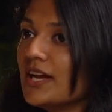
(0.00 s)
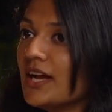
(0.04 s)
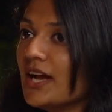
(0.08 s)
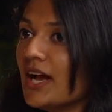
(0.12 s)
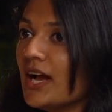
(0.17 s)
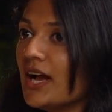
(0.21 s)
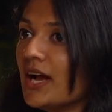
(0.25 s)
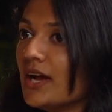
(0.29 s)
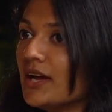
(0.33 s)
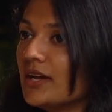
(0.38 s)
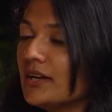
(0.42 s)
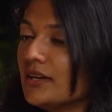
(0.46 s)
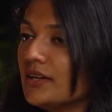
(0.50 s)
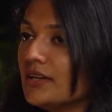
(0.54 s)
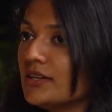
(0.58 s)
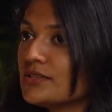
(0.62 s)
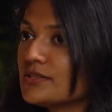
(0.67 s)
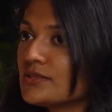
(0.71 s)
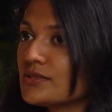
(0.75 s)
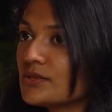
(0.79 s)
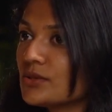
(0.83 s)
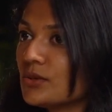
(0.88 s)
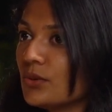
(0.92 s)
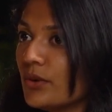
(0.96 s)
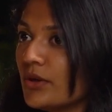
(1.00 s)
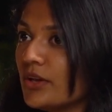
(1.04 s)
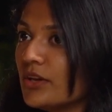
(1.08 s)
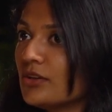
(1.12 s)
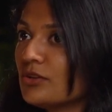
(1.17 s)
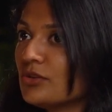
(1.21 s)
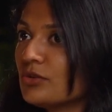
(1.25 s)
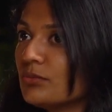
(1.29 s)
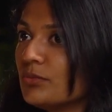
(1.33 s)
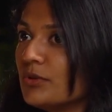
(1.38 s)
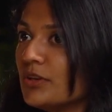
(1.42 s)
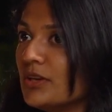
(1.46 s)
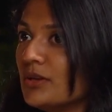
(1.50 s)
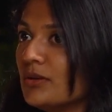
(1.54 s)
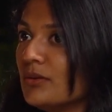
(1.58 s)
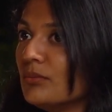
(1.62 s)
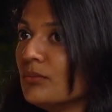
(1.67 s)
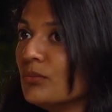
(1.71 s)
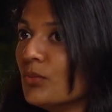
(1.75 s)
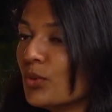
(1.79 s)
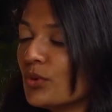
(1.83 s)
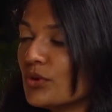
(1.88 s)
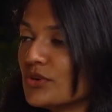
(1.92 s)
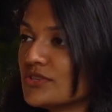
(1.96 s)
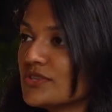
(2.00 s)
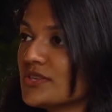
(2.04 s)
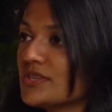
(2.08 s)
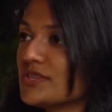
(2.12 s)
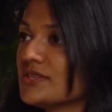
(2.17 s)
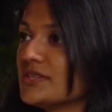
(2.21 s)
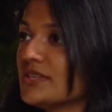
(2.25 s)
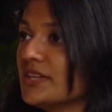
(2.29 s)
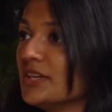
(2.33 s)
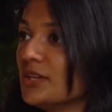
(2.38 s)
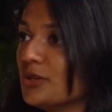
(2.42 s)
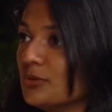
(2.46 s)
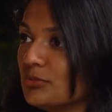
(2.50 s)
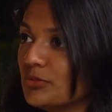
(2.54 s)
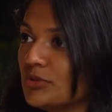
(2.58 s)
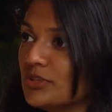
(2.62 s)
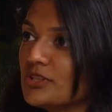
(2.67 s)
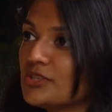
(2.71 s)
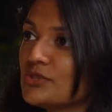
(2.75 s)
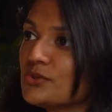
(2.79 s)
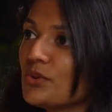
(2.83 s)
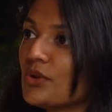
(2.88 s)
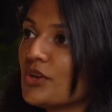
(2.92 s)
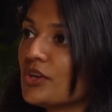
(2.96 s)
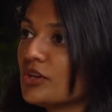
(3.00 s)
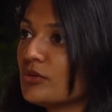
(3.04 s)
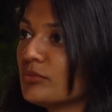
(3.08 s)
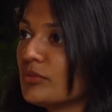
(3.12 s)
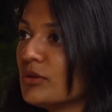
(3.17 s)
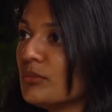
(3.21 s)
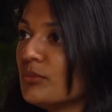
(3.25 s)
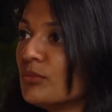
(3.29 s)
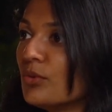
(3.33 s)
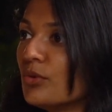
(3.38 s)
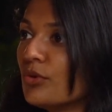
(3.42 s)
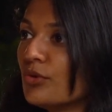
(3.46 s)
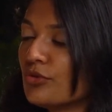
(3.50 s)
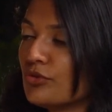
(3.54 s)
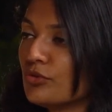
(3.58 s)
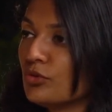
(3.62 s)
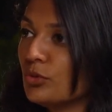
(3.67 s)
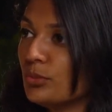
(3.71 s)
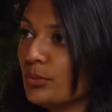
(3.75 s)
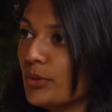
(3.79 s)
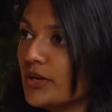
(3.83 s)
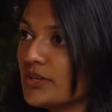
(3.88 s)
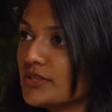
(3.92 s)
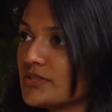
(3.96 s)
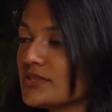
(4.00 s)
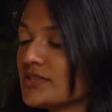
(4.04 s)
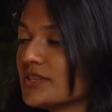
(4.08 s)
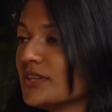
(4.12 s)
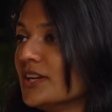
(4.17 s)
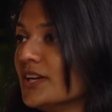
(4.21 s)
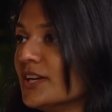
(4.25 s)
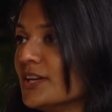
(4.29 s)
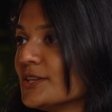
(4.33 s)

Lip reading: and it's going to be more sustainable. It's going to be more robust.